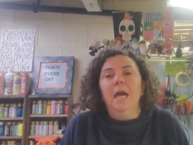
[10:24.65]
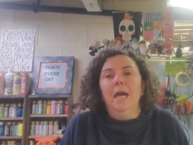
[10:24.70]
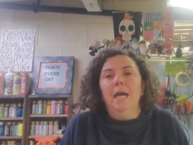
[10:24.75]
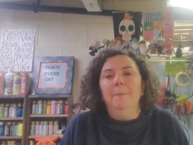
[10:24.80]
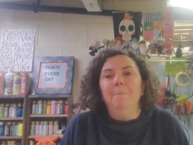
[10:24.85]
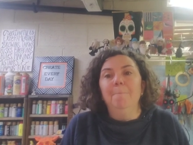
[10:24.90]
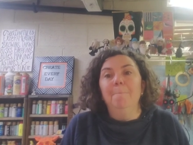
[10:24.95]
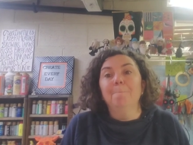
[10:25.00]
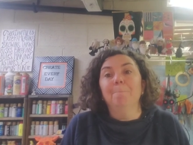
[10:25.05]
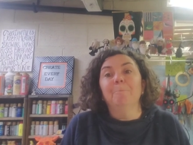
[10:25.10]

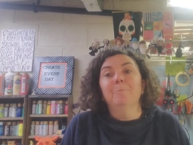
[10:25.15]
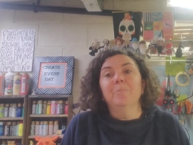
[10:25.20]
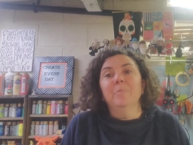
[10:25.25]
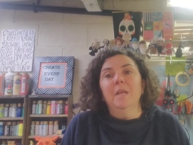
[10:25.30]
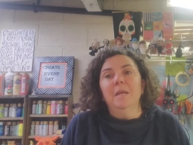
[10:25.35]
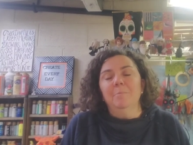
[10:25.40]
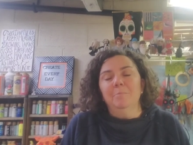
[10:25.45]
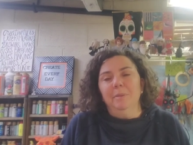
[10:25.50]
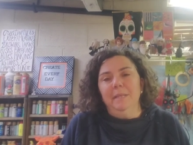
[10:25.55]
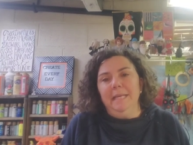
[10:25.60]
Um,
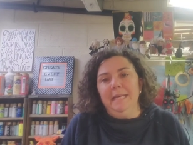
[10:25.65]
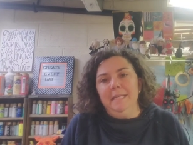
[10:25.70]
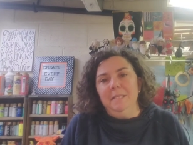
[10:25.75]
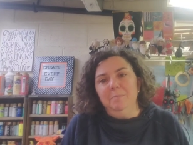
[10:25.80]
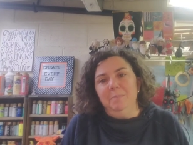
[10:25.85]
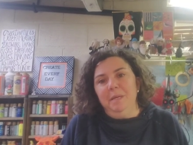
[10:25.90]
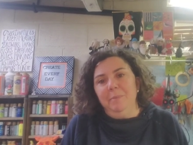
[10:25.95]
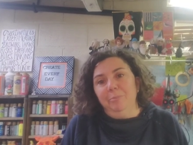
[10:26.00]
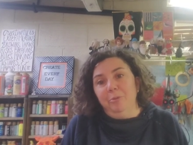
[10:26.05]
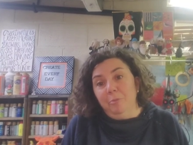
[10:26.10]
please
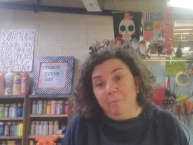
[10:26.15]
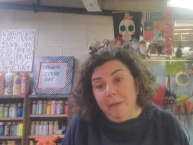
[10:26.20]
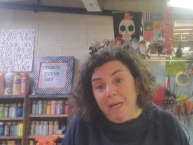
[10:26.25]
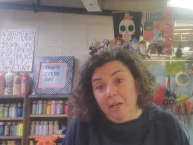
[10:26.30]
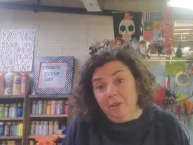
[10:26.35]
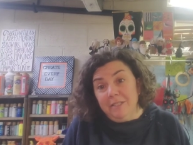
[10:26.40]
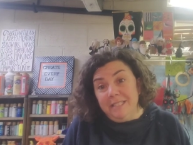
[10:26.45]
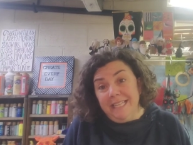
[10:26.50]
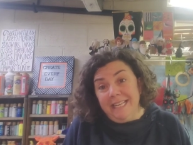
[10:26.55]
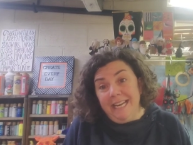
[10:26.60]
be
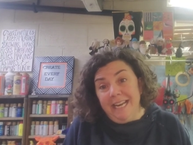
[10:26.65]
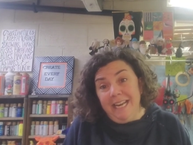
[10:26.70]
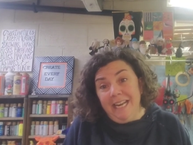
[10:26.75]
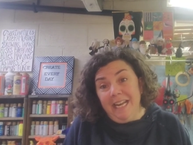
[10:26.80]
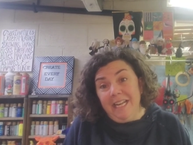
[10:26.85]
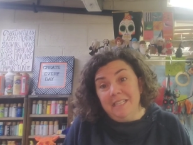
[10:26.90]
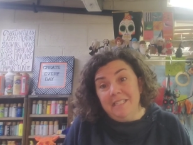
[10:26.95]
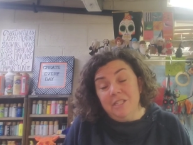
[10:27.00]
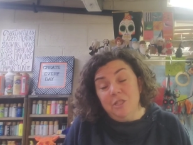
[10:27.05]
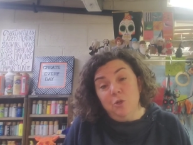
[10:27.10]
prepared today
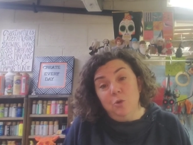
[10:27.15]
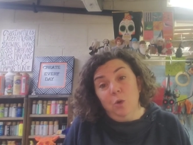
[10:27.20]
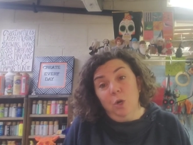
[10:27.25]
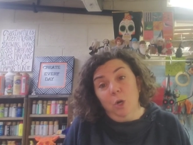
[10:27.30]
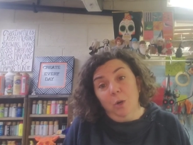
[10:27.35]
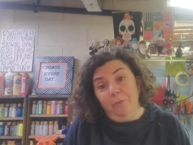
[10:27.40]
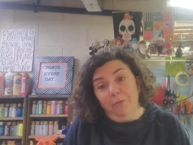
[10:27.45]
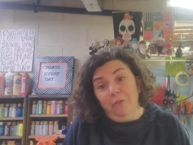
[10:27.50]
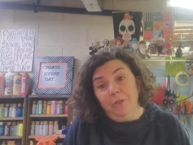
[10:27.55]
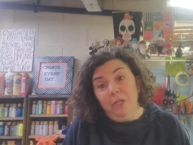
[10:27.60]
as you
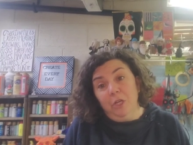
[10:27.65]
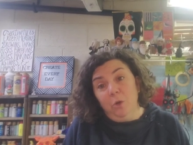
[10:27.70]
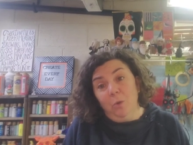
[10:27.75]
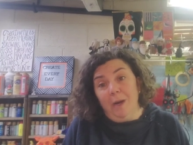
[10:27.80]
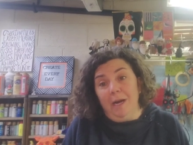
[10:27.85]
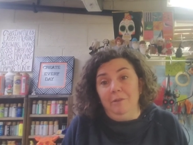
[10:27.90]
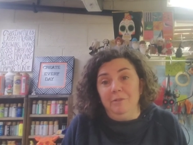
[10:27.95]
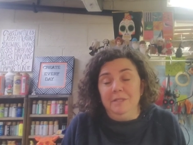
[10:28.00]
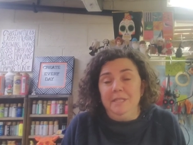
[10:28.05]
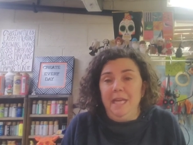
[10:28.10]
hopefully go
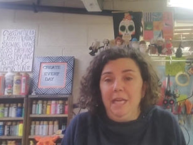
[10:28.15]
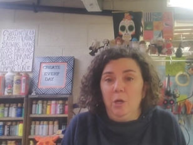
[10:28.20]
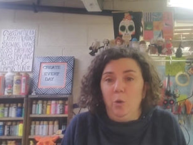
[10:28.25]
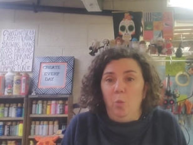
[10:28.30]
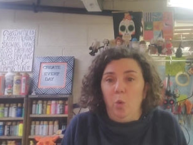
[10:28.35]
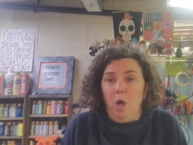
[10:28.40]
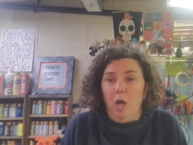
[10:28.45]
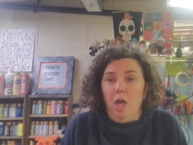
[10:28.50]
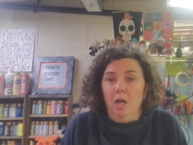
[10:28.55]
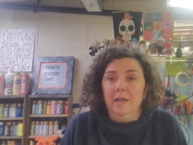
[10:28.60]
out and take a
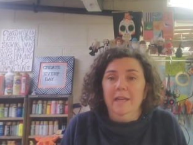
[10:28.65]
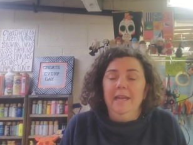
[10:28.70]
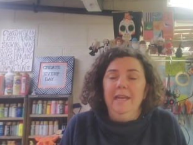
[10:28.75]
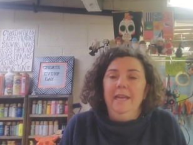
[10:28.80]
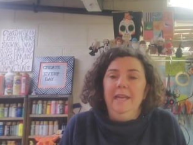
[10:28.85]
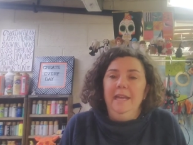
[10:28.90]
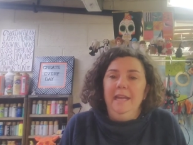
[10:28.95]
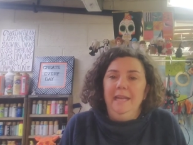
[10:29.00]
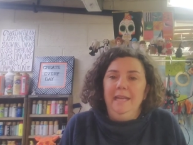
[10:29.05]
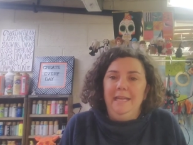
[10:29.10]
walk
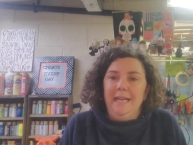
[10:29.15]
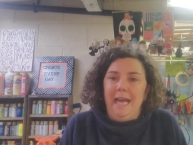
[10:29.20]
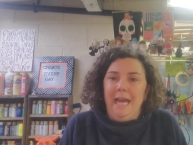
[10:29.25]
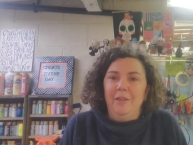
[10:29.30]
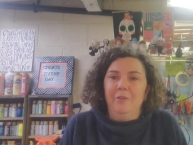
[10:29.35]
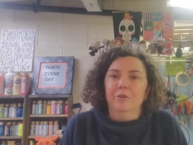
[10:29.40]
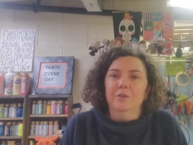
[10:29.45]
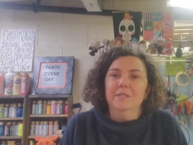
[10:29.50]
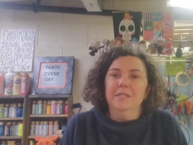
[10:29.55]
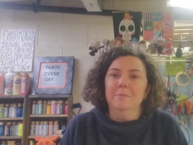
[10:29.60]
and
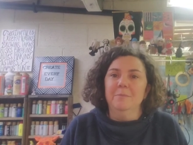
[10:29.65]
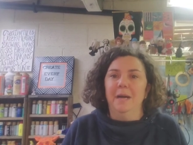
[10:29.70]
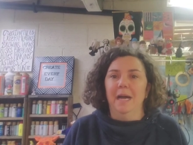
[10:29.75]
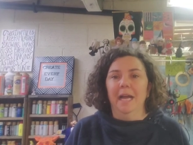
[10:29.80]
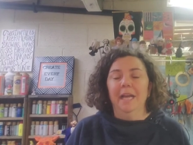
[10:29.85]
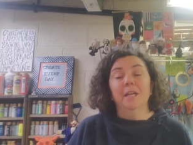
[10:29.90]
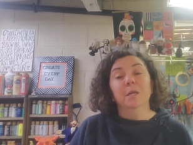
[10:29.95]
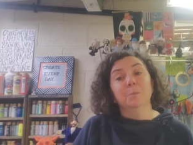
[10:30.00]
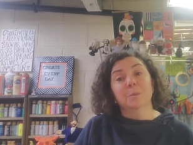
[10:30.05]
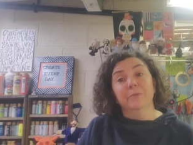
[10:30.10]
gather some
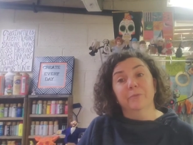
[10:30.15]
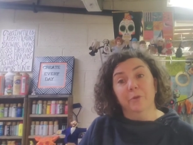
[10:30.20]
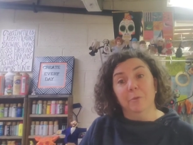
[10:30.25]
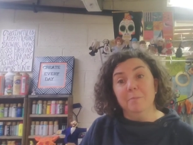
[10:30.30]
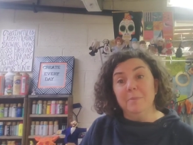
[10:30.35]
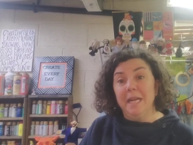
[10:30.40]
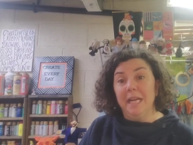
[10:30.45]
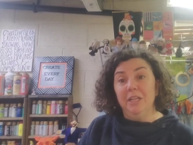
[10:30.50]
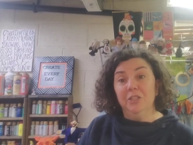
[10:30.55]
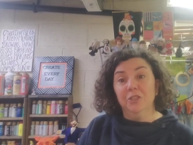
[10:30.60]
items from
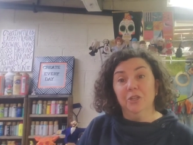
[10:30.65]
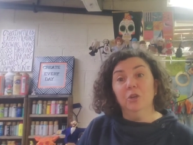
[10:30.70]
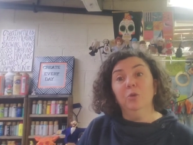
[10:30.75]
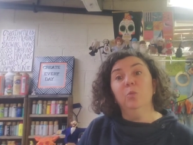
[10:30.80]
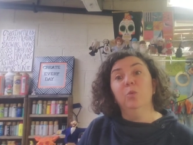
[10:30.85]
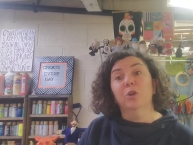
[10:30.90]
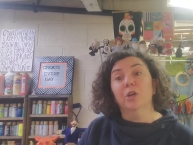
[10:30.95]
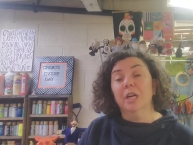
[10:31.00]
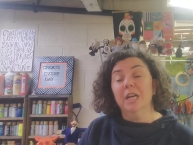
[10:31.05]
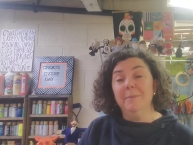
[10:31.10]
nature.
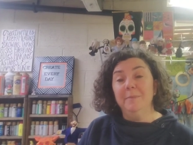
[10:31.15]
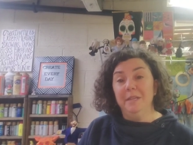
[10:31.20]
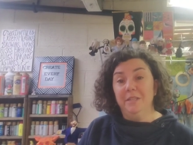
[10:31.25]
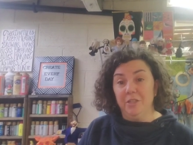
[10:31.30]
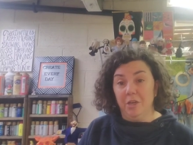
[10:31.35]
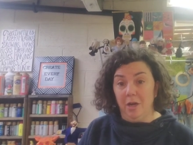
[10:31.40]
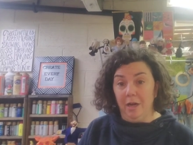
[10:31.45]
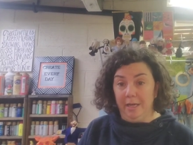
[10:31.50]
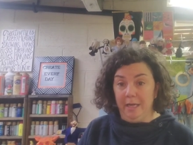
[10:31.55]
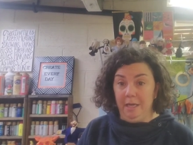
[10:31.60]
We're going to be
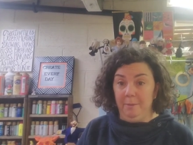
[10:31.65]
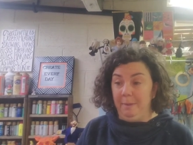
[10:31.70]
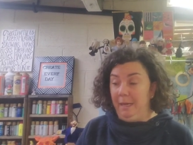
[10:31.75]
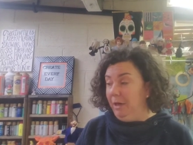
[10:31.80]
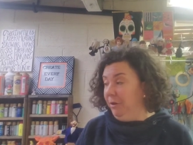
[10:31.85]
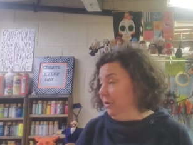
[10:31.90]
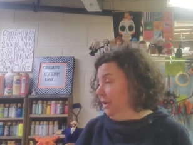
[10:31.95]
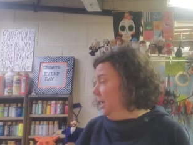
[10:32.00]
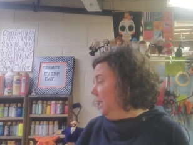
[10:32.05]
talking about